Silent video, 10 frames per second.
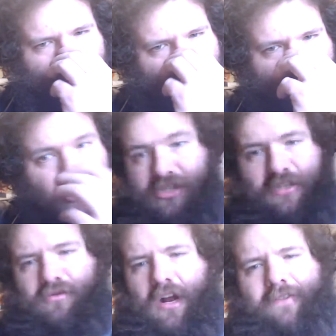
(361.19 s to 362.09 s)
He managed to
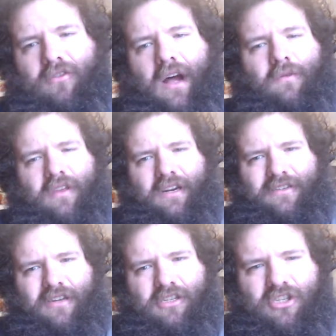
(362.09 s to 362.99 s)
do an awful lot with it in
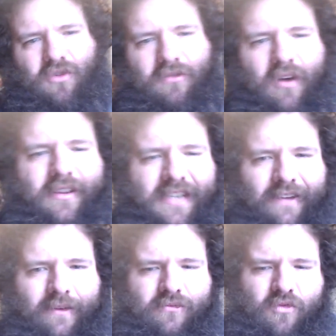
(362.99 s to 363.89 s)
such a short
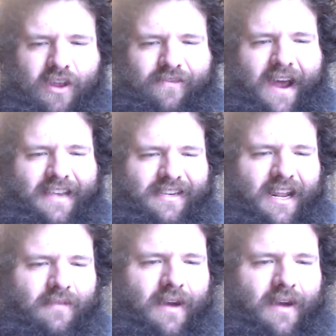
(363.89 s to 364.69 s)
runtime. I'm really fascinated